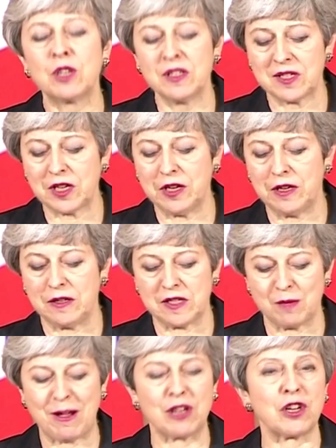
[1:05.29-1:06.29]

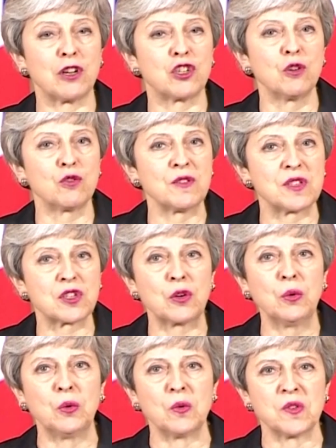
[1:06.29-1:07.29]
concerns about our children's
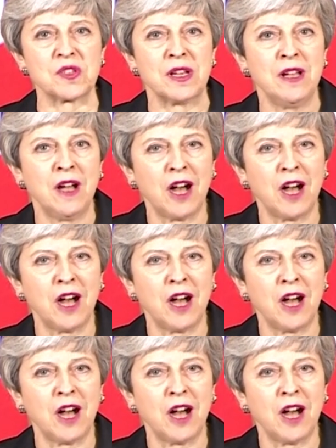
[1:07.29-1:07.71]
schools,